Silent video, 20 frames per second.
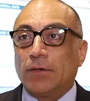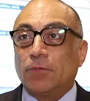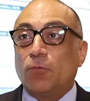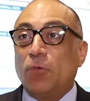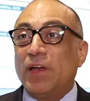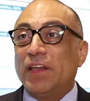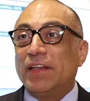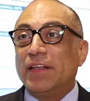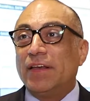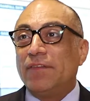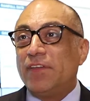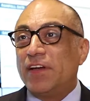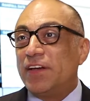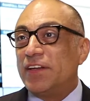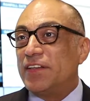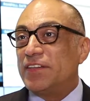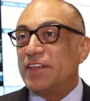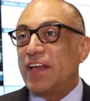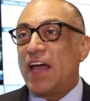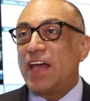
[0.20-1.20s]
We live in
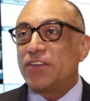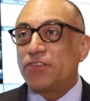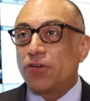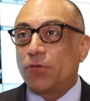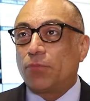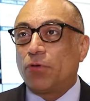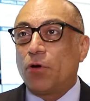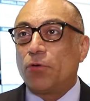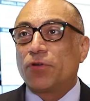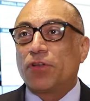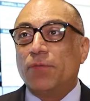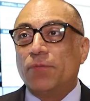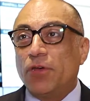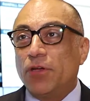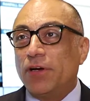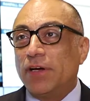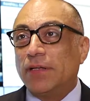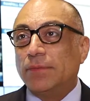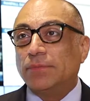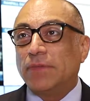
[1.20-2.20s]
a disaster-prone
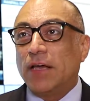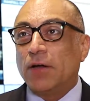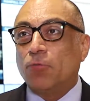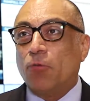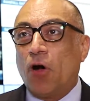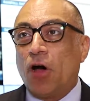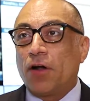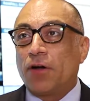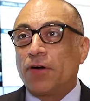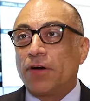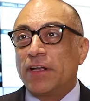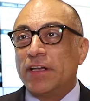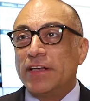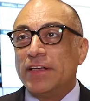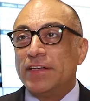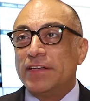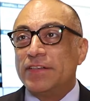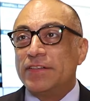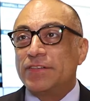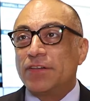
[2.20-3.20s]
community, and water
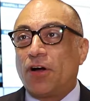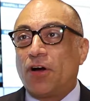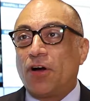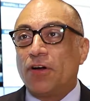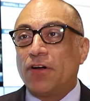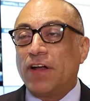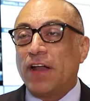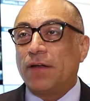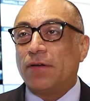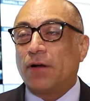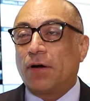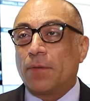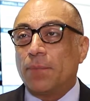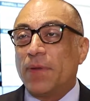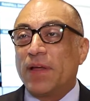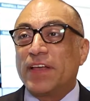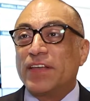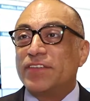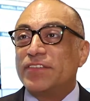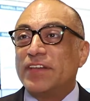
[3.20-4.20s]
is our
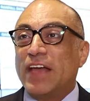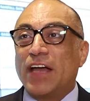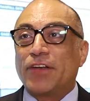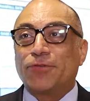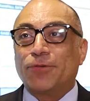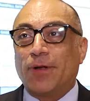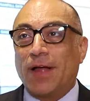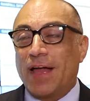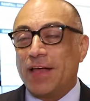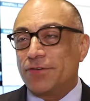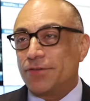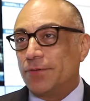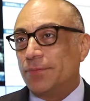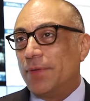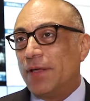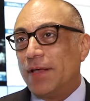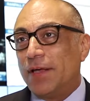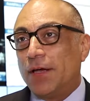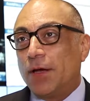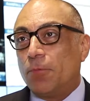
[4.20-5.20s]
biggest natural hazard,
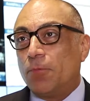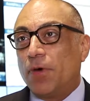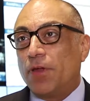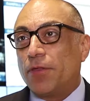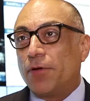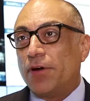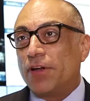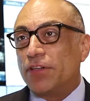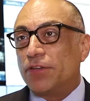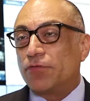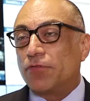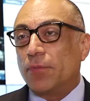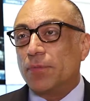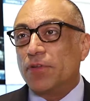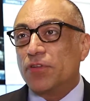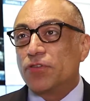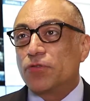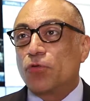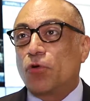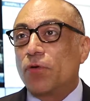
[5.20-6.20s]
whether it is from
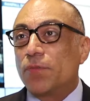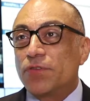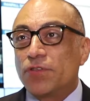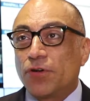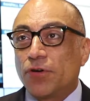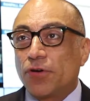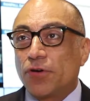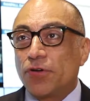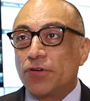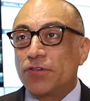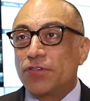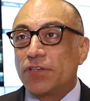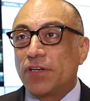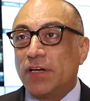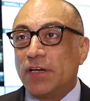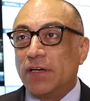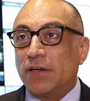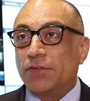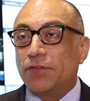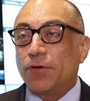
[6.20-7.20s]
the storm surge
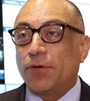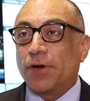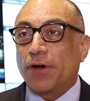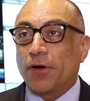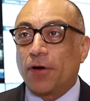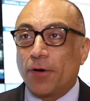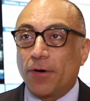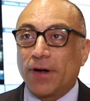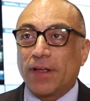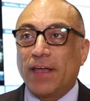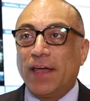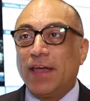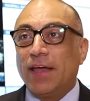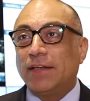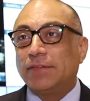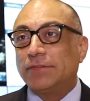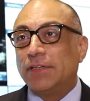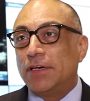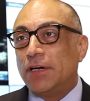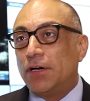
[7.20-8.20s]
during a
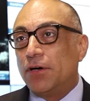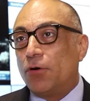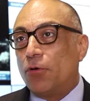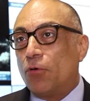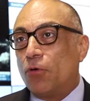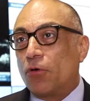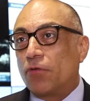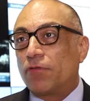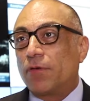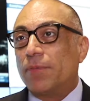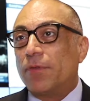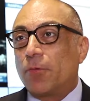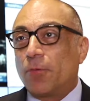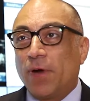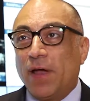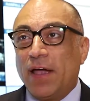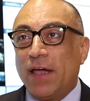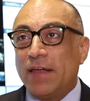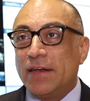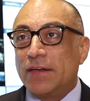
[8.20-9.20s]
hurricane or from the
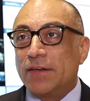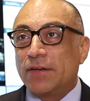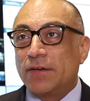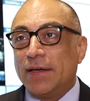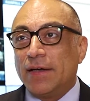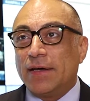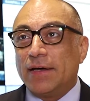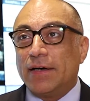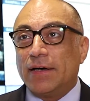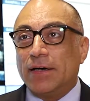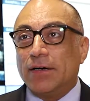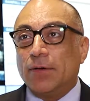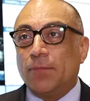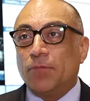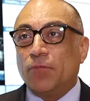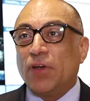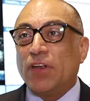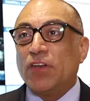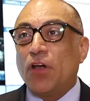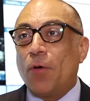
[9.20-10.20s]
rain,
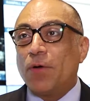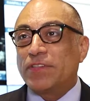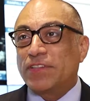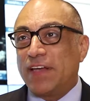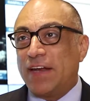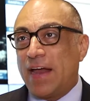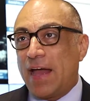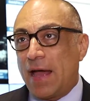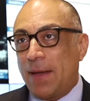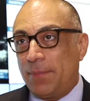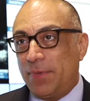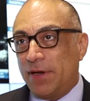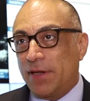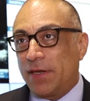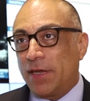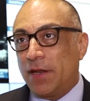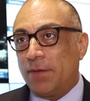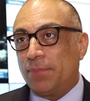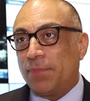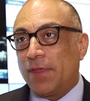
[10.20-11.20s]
and we know it's going to happen
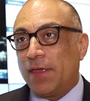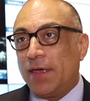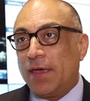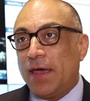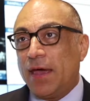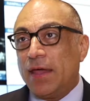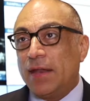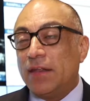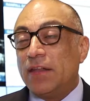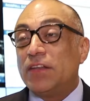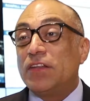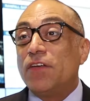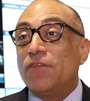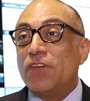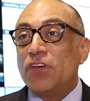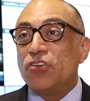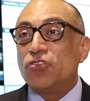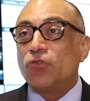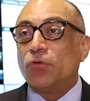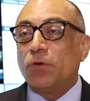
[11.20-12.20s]
again. An
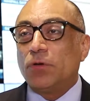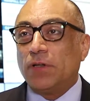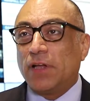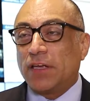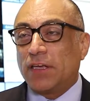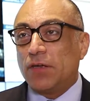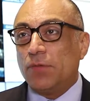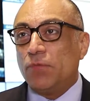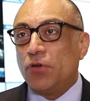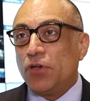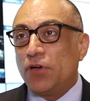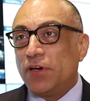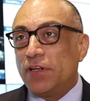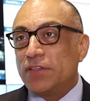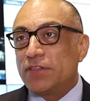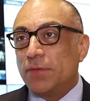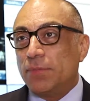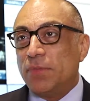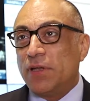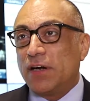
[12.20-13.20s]
individual and
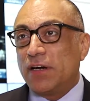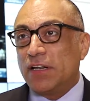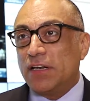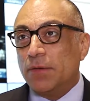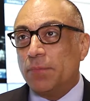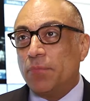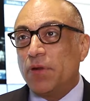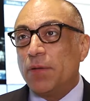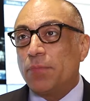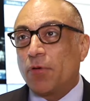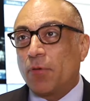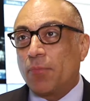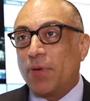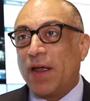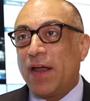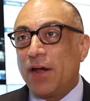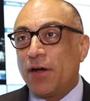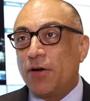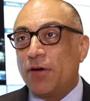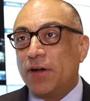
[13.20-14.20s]
community's ability to be
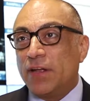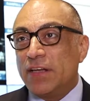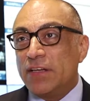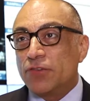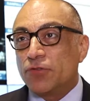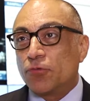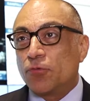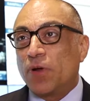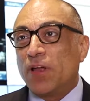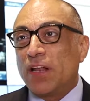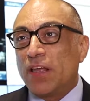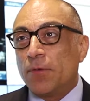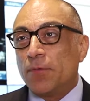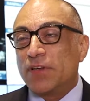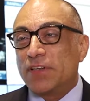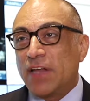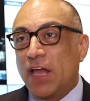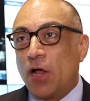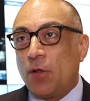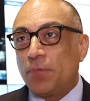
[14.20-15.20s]
prepared is really
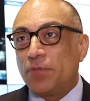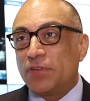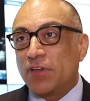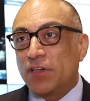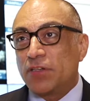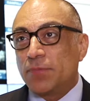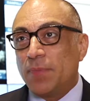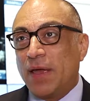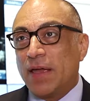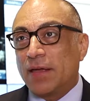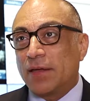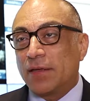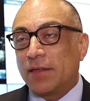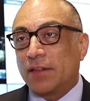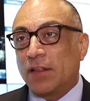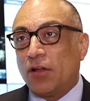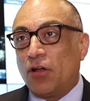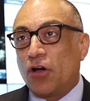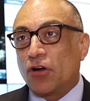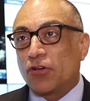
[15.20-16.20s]
what helps us make
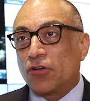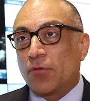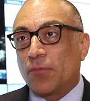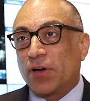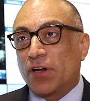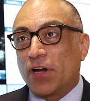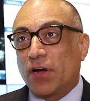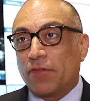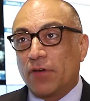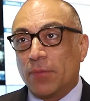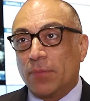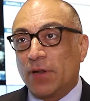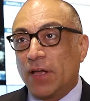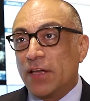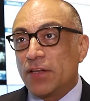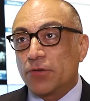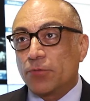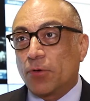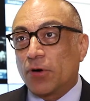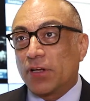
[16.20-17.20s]
the long-term recovery
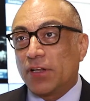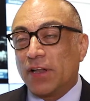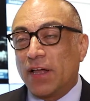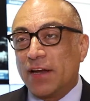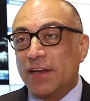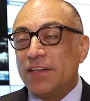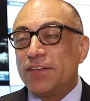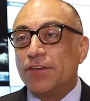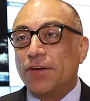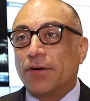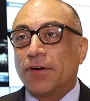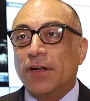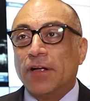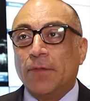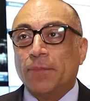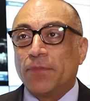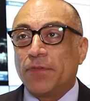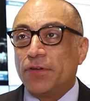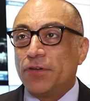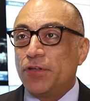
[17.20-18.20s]
plans work a lot easier.
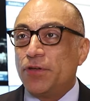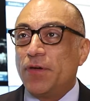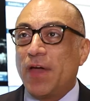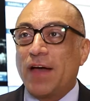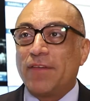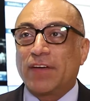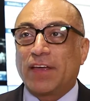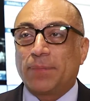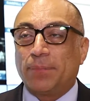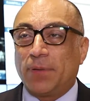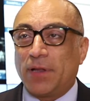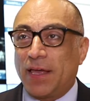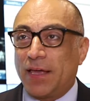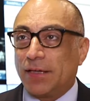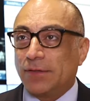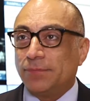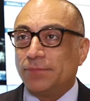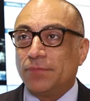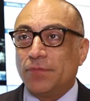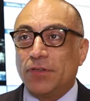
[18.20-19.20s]
Do you have a
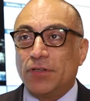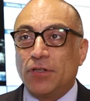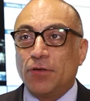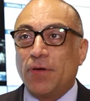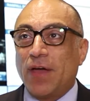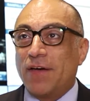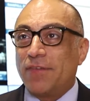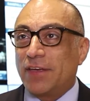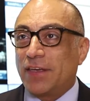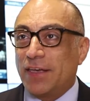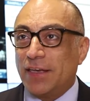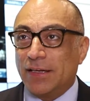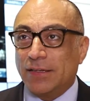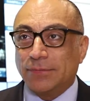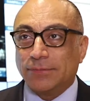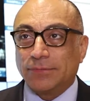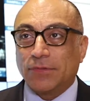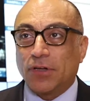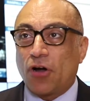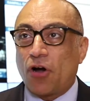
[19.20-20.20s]
plan? Do you have a
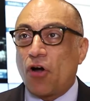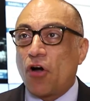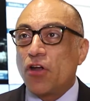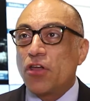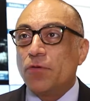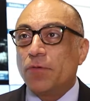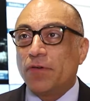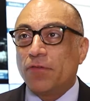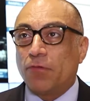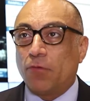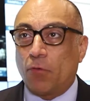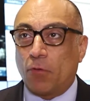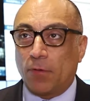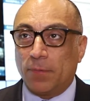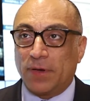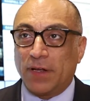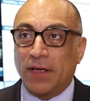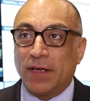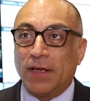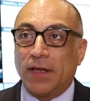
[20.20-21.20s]
kit? Are you
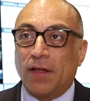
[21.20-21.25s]
informed?